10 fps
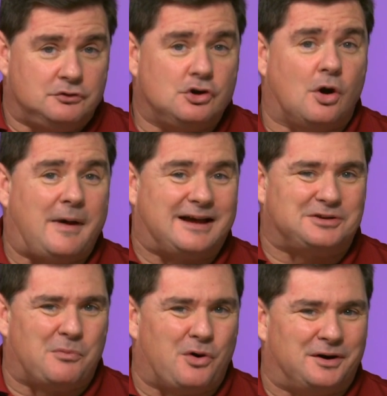If you go back
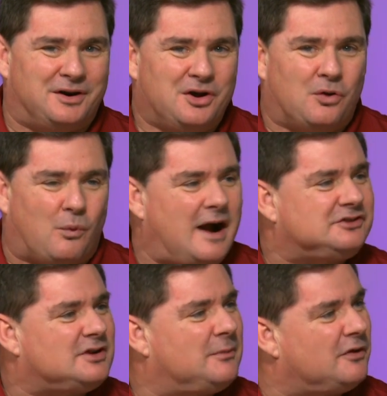to Morton,
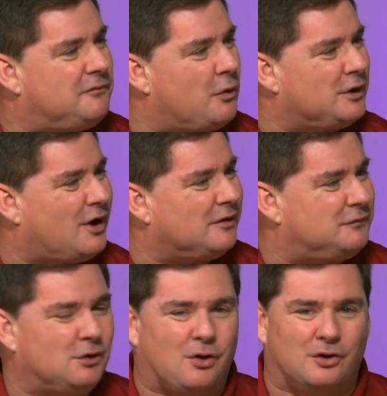watch some of the 40-yard
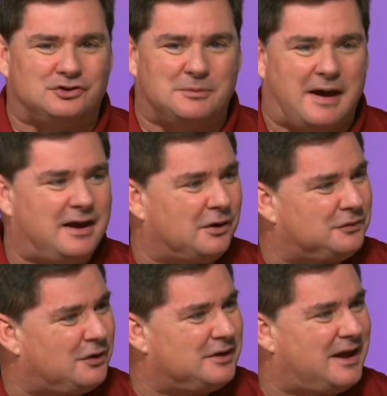field goals he made or
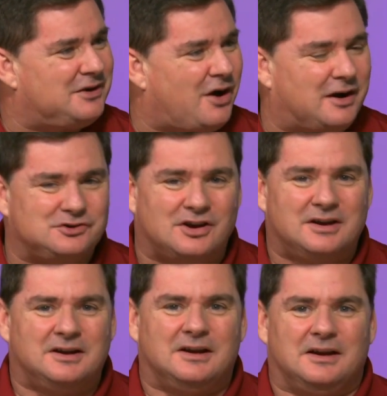38-yarders.
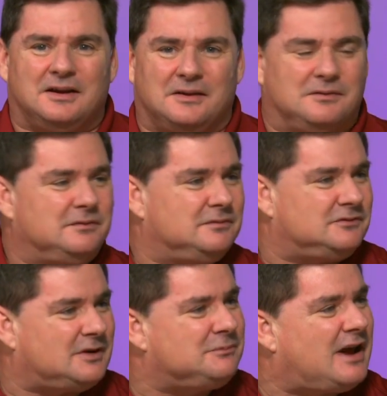
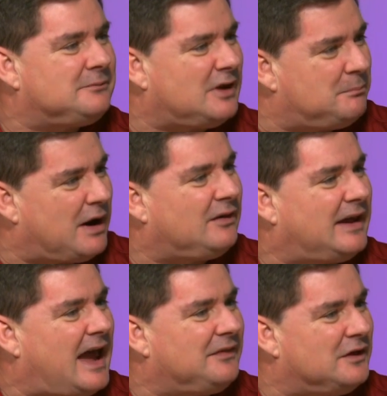Sometimes they
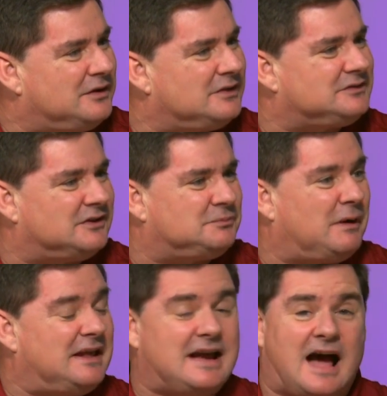barely had the distance,
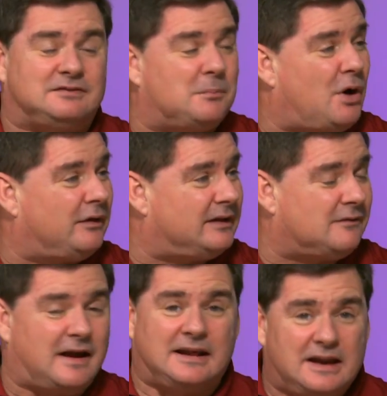but he got the ball
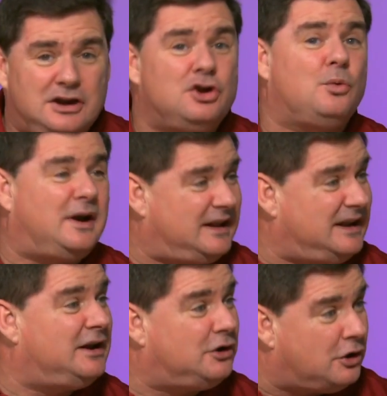elevated. He knew what he
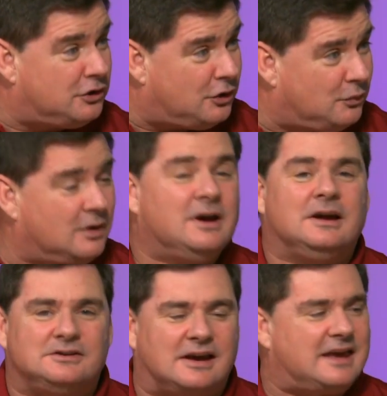needed to do
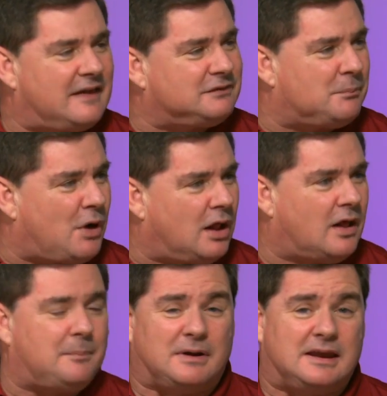to get the
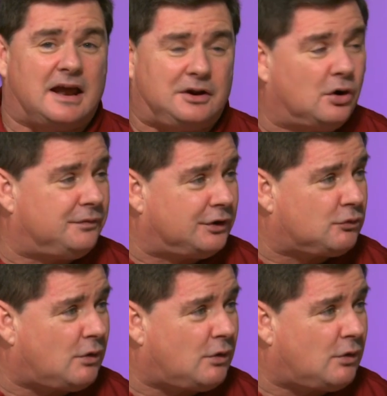ball up and get it over the